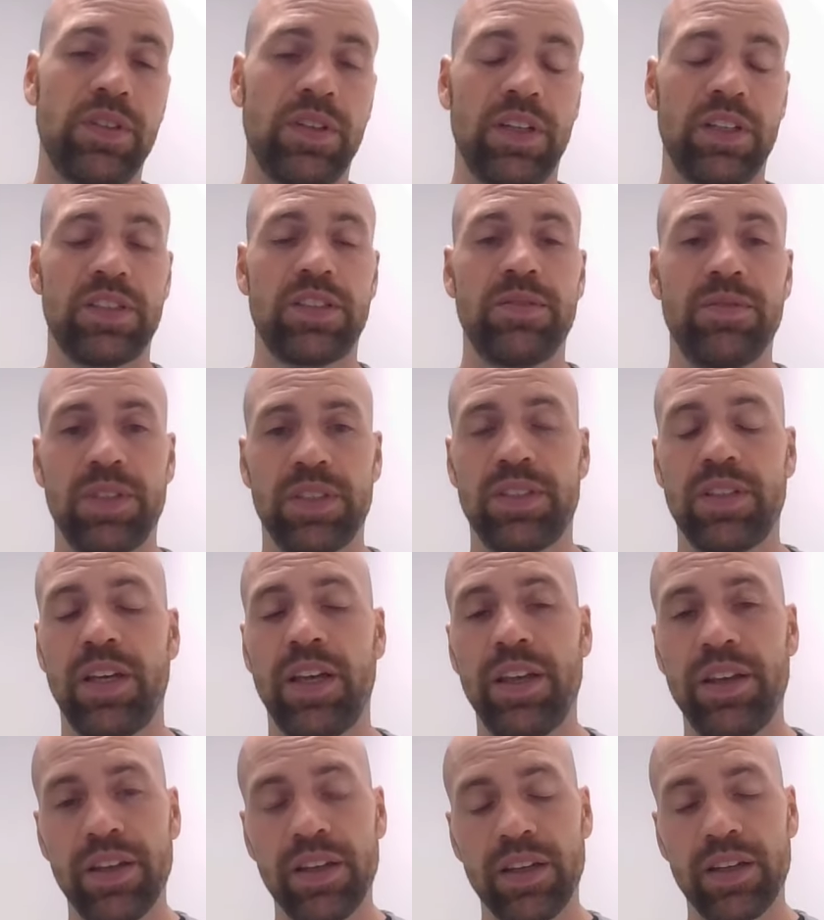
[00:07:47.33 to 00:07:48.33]
Customers are
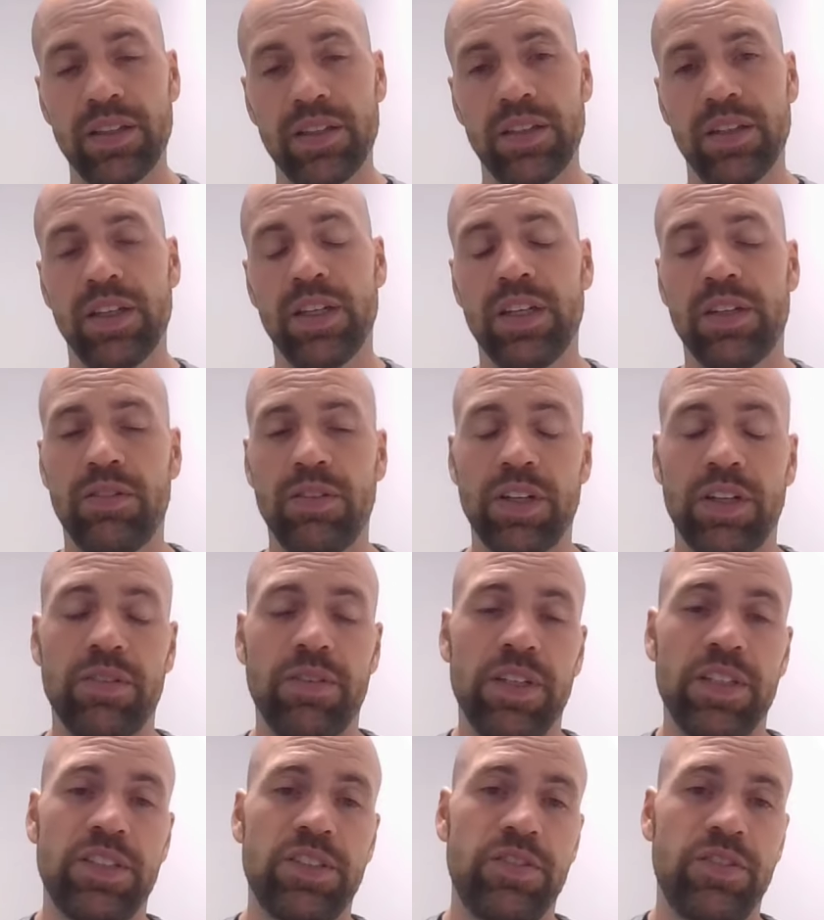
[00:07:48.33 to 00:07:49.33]
handing in
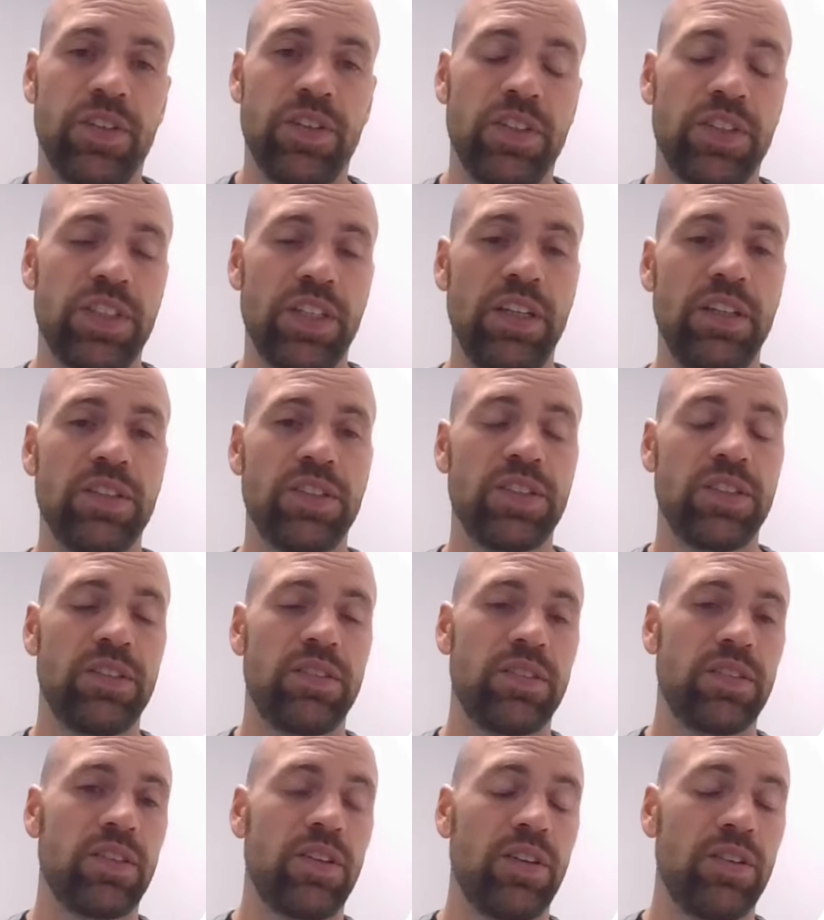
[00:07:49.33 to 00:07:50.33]
requests for
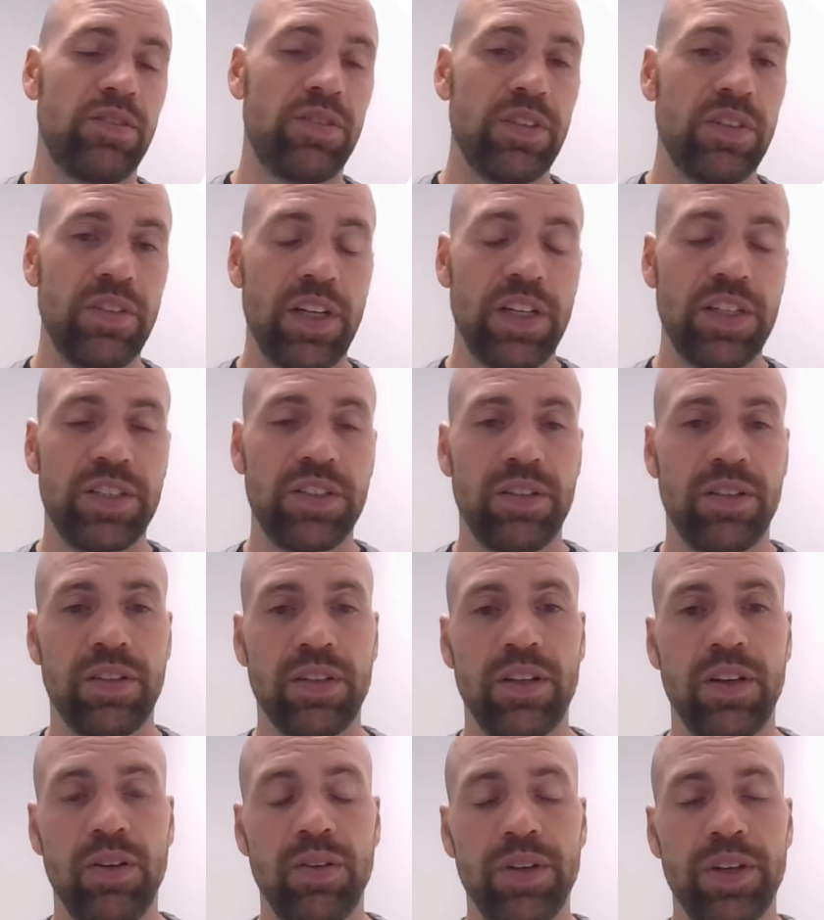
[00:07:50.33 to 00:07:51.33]
changes in configuration of
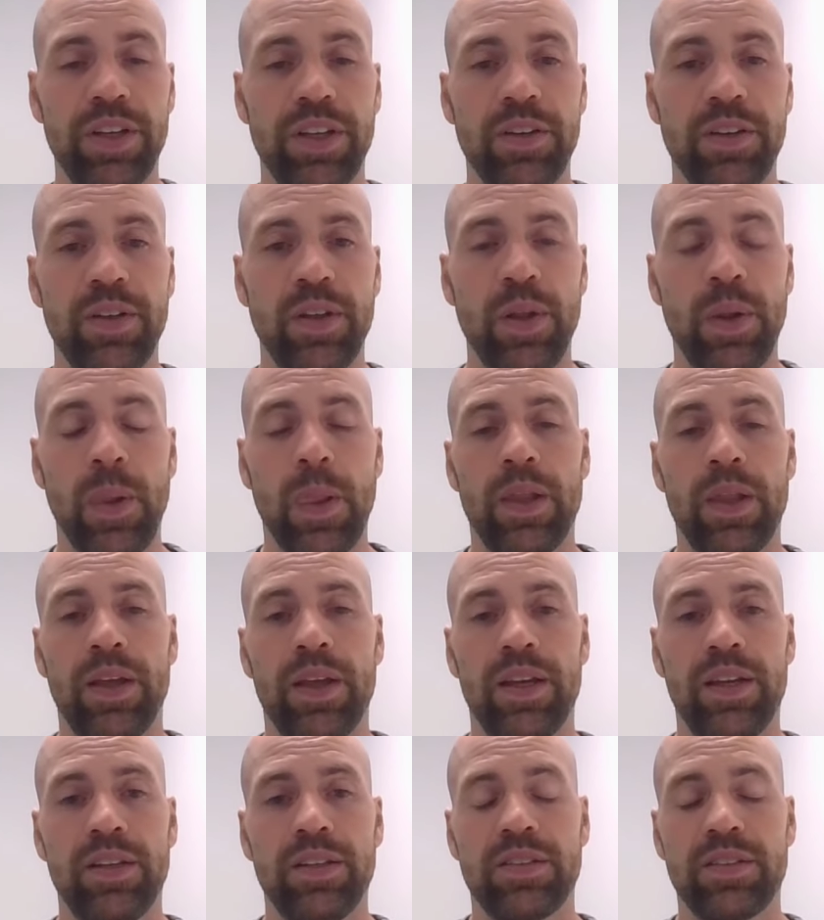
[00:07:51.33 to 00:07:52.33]
the coding,
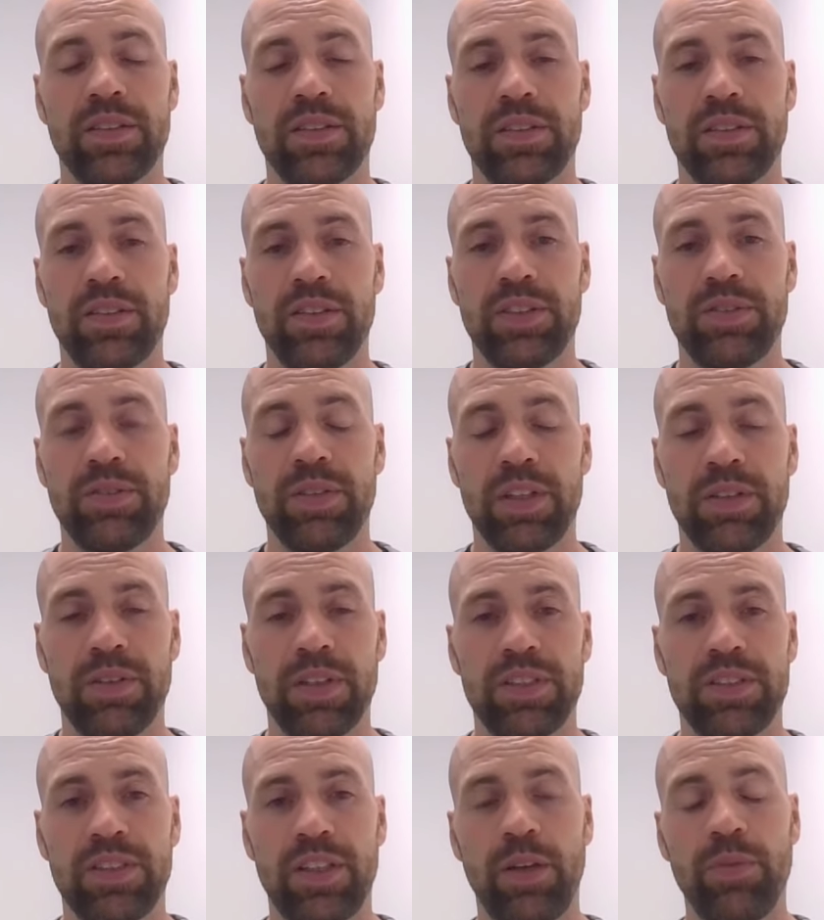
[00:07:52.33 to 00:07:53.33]
and those
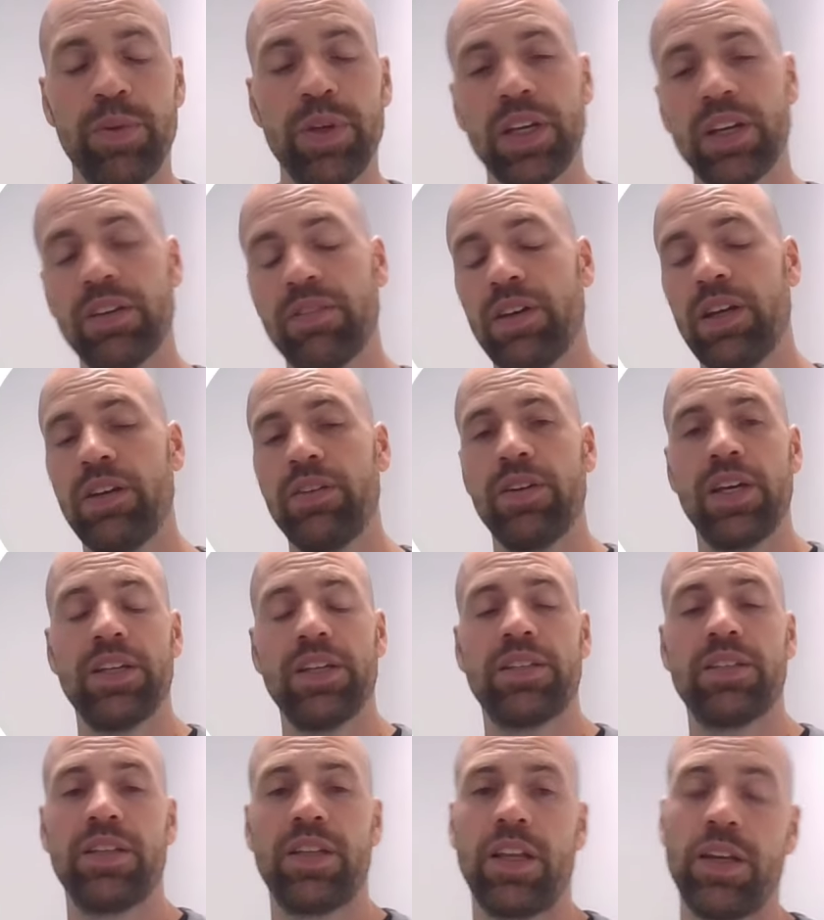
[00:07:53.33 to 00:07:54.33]
requests are being
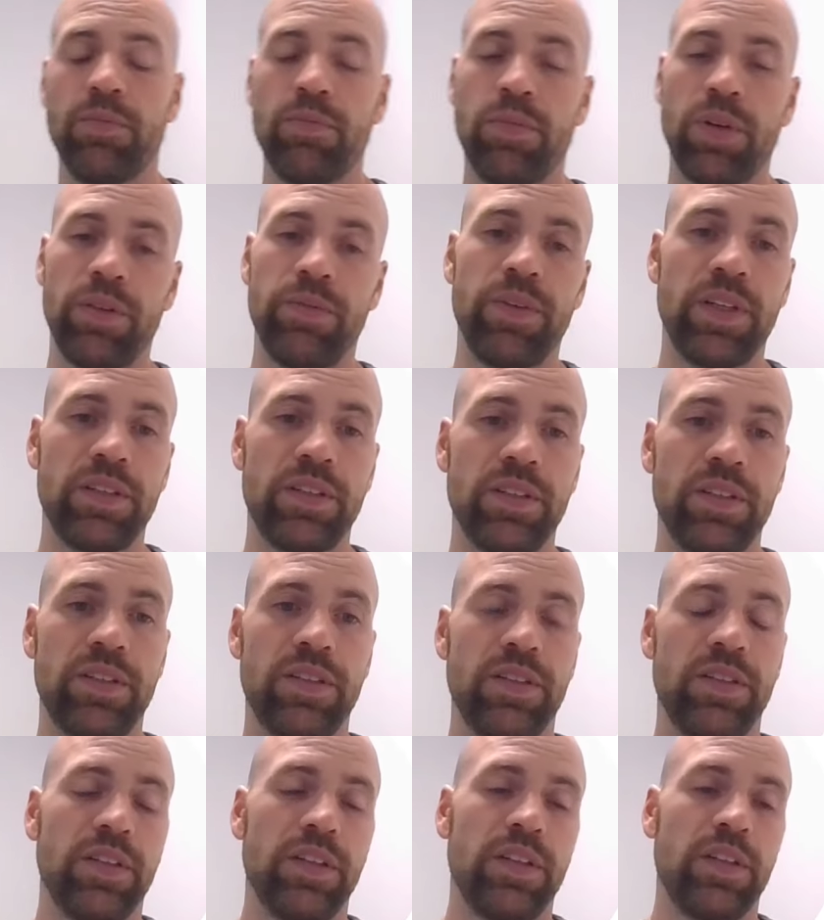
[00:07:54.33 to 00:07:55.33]
evaluated and implemented